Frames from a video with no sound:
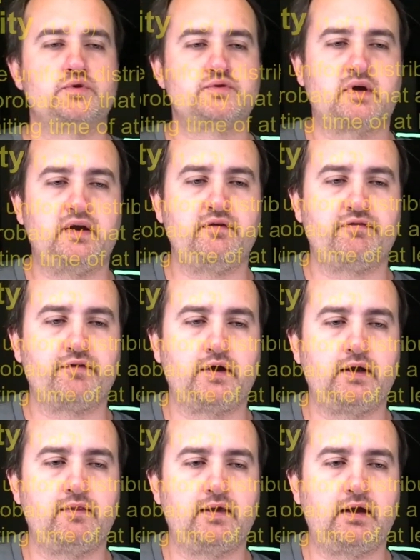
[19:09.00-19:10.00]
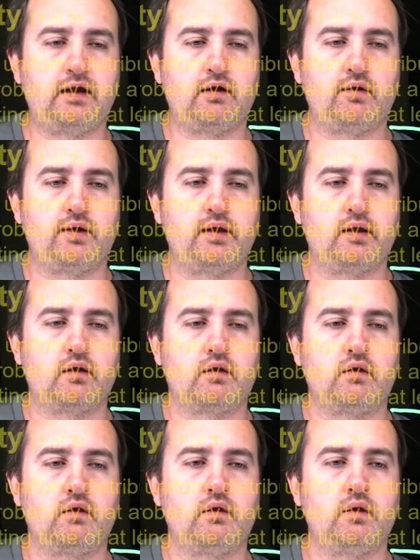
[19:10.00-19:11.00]
the area
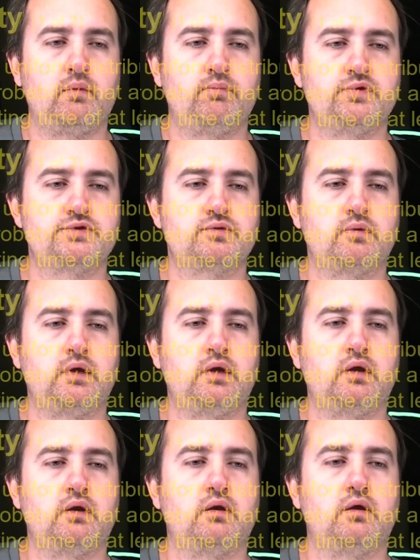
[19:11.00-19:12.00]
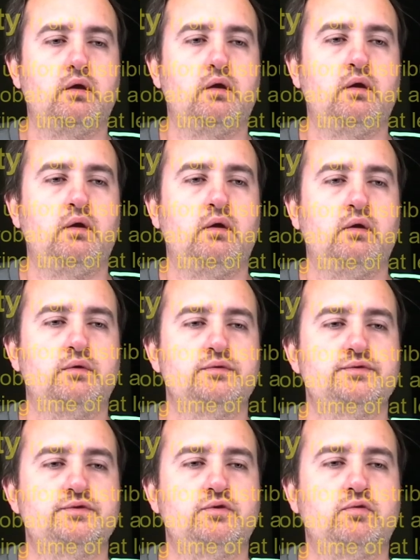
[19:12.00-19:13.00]
between
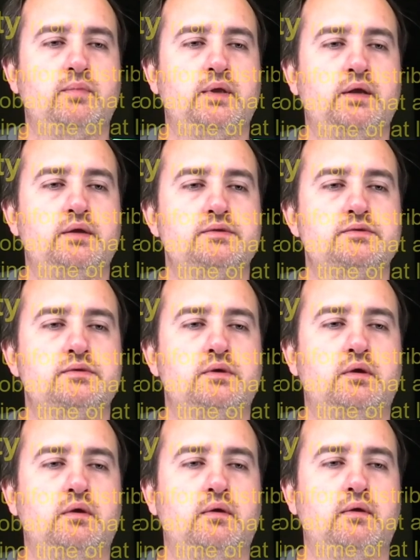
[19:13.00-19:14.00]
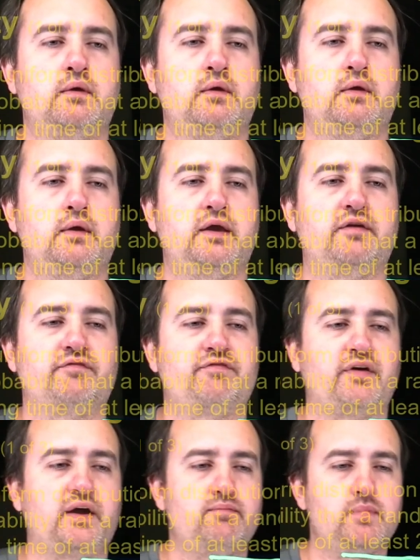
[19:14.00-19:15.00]
2 minutes and
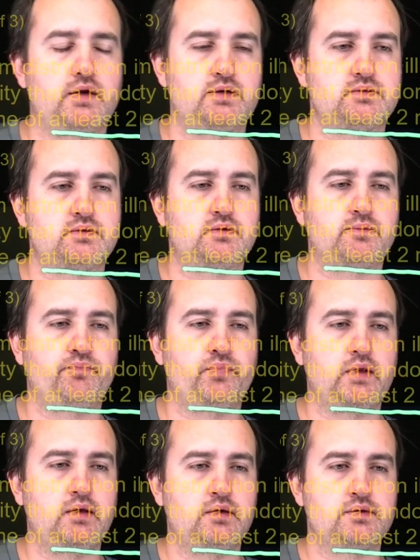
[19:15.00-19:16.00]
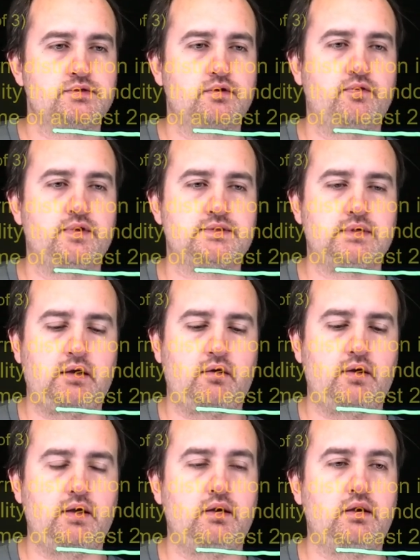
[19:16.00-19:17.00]
5 minutes. So this
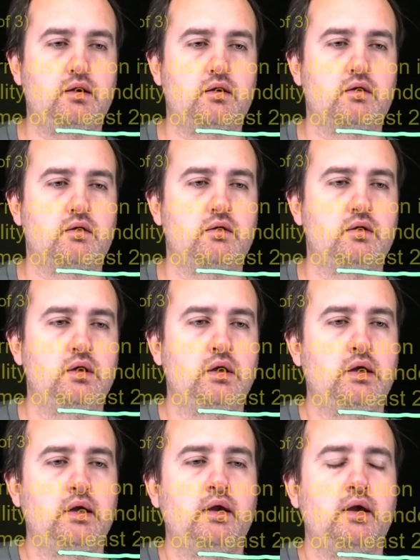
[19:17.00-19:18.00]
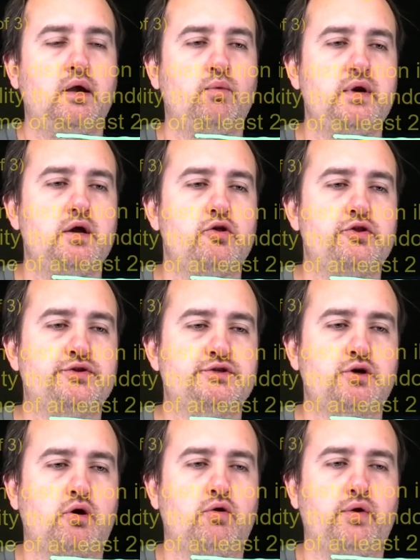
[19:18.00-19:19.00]
area here. And we know that the
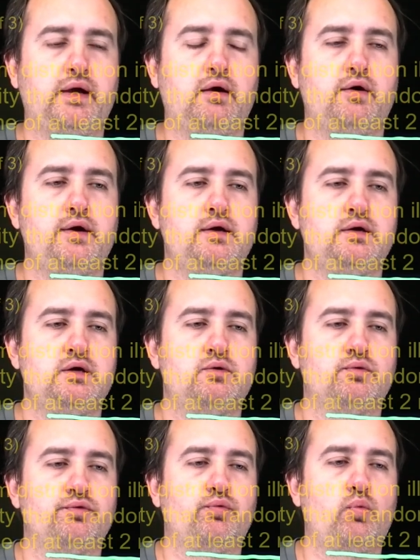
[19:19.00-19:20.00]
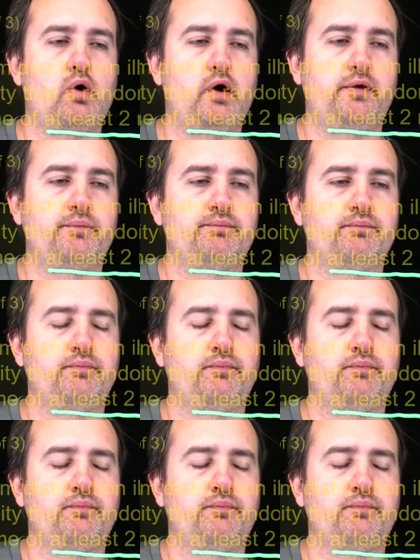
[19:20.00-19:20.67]
total area equals 1,